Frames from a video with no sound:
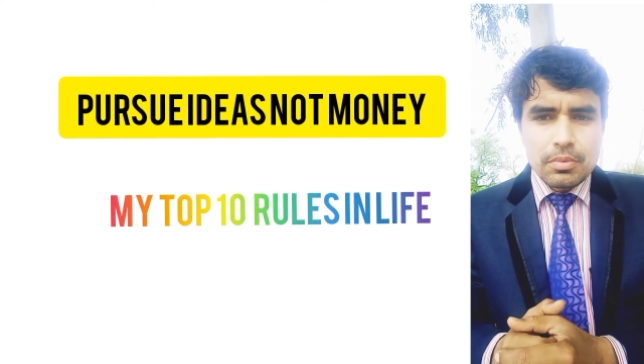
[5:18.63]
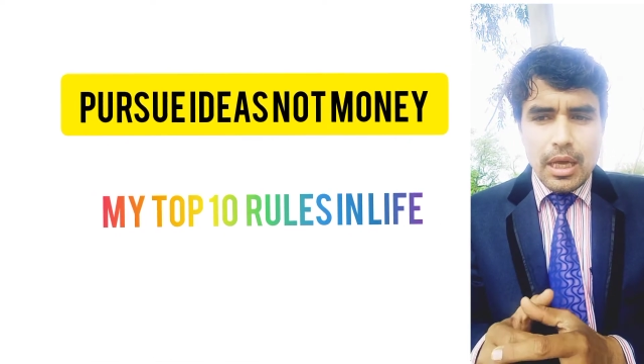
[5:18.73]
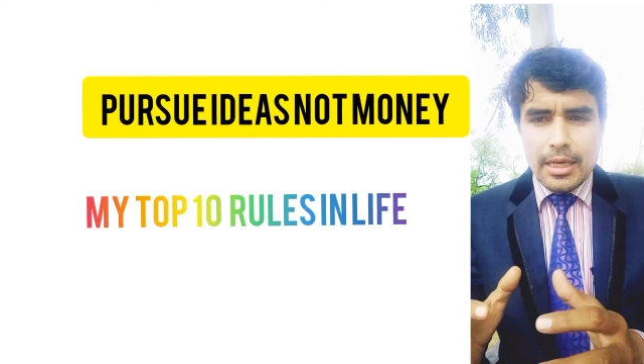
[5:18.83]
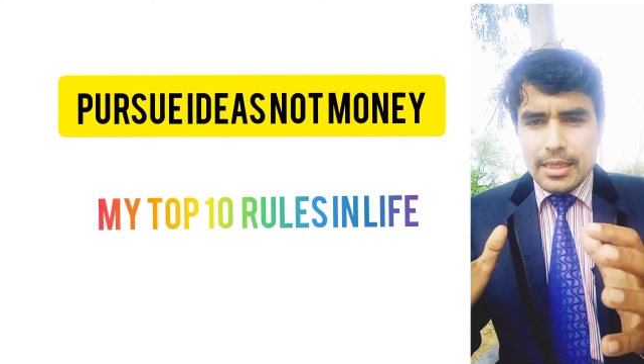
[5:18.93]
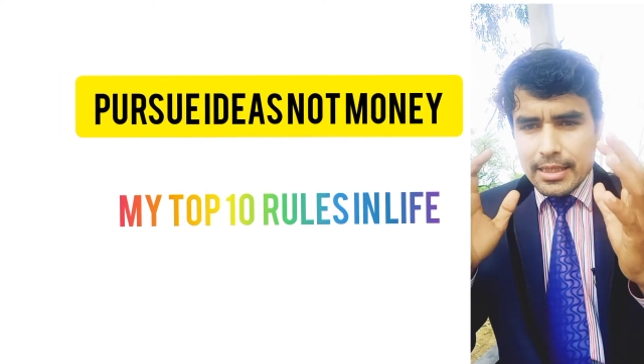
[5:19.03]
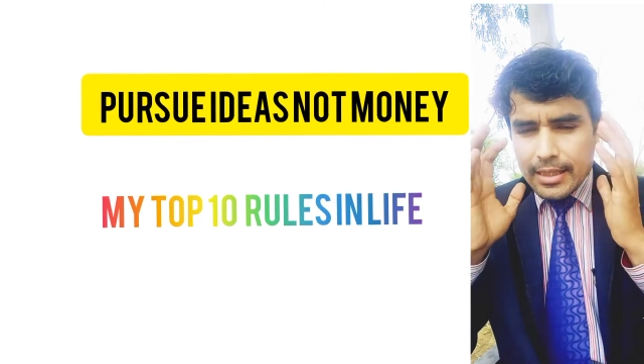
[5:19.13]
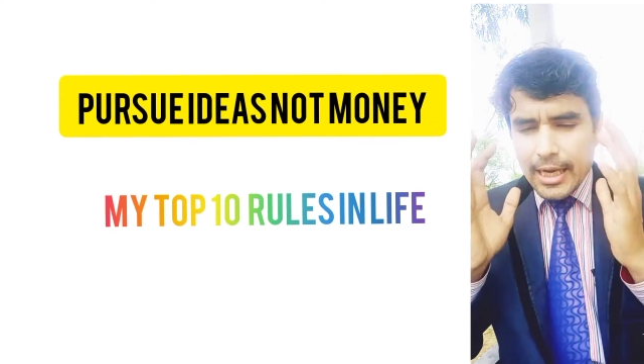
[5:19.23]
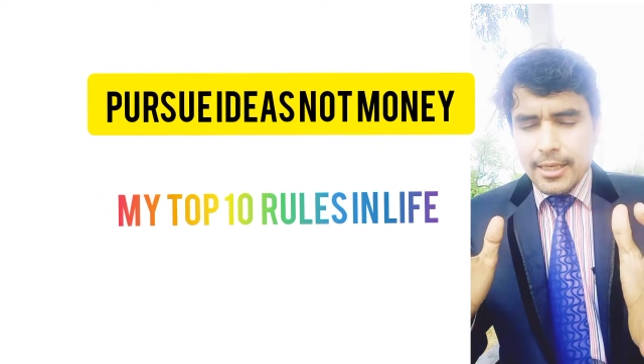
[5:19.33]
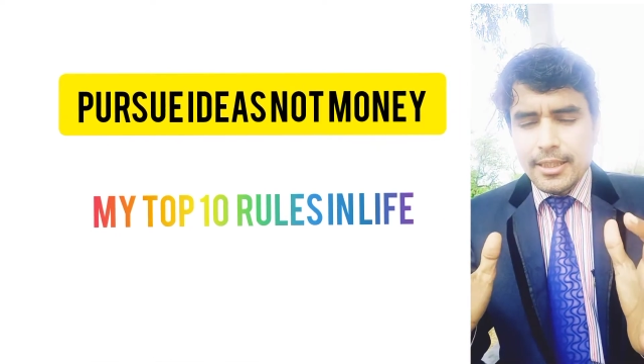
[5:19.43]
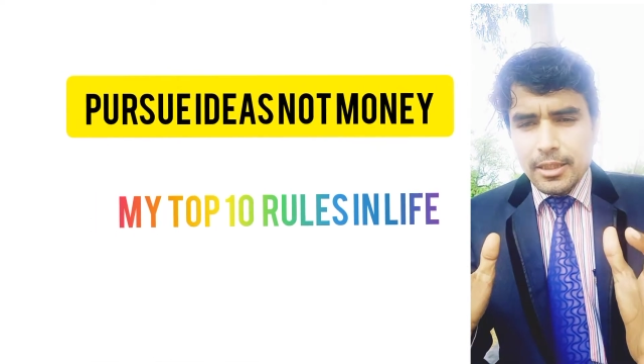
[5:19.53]
and
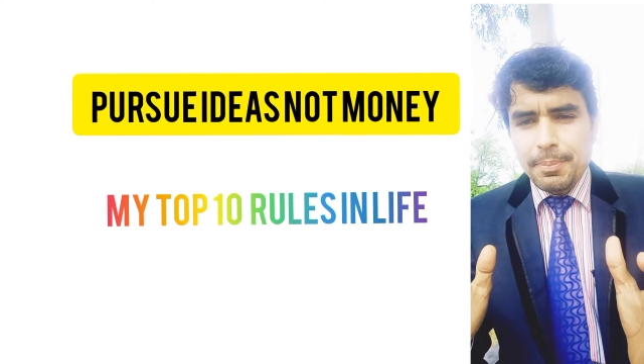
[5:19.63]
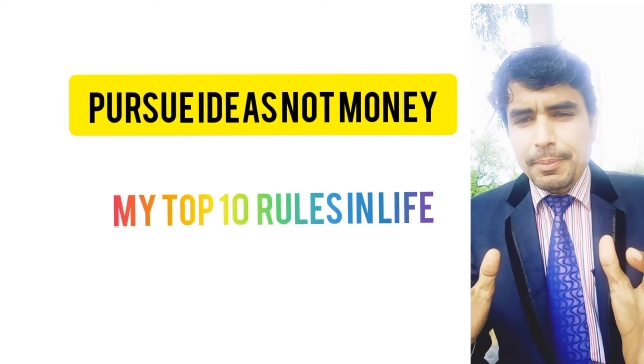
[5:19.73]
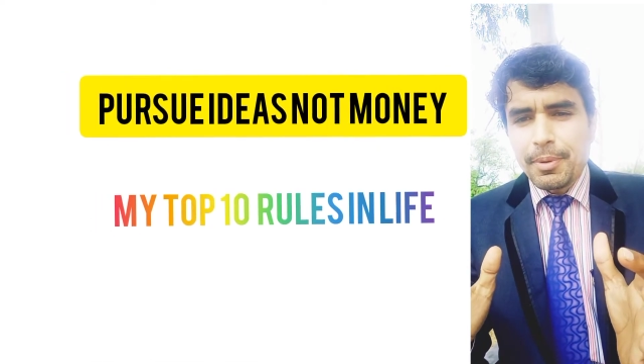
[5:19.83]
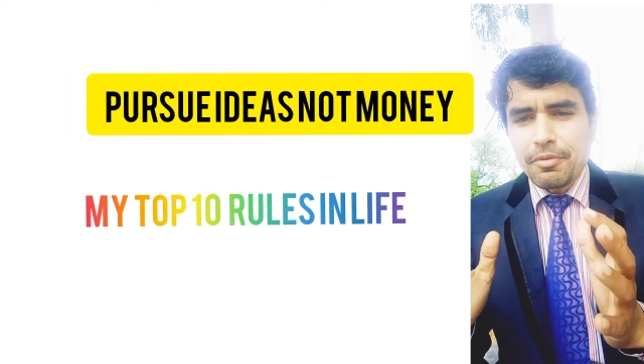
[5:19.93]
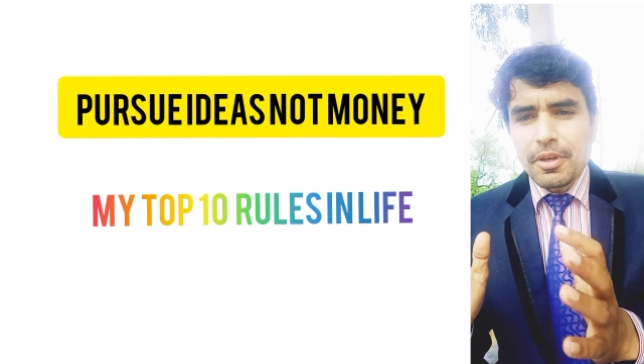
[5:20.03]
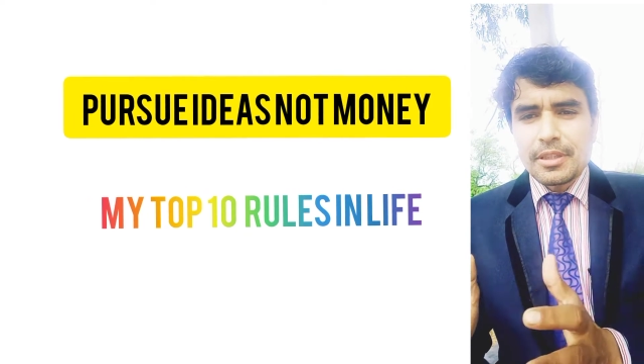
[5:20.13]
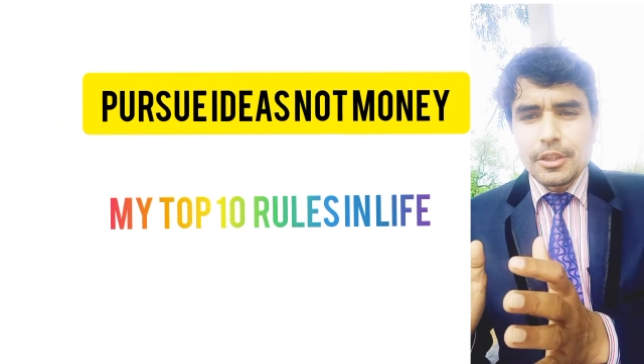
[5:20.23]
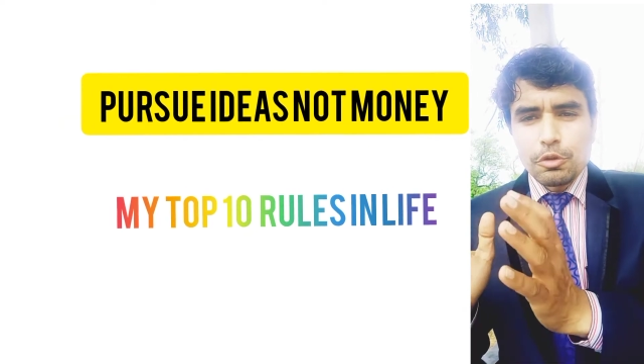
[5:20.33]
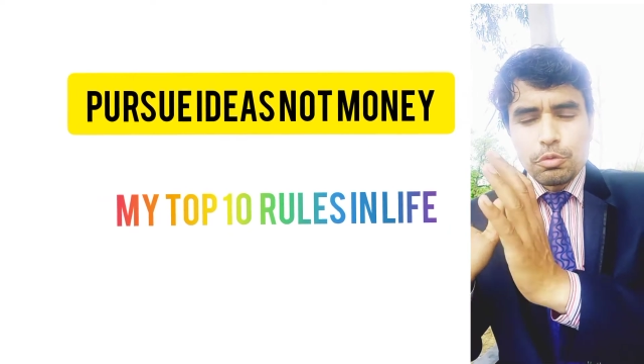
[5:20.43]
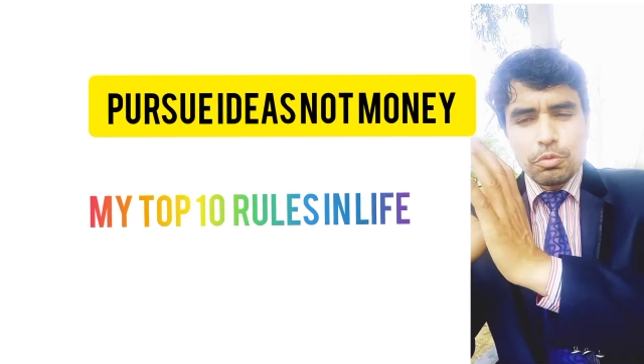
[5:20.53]
intelligent people, what they
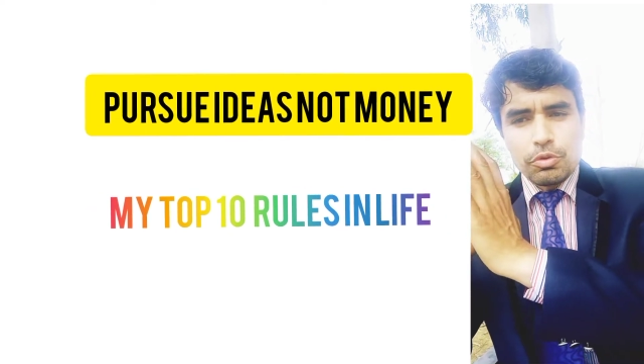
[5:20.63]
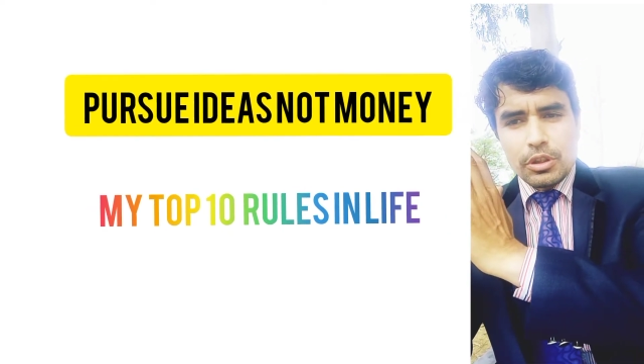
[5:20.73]
do,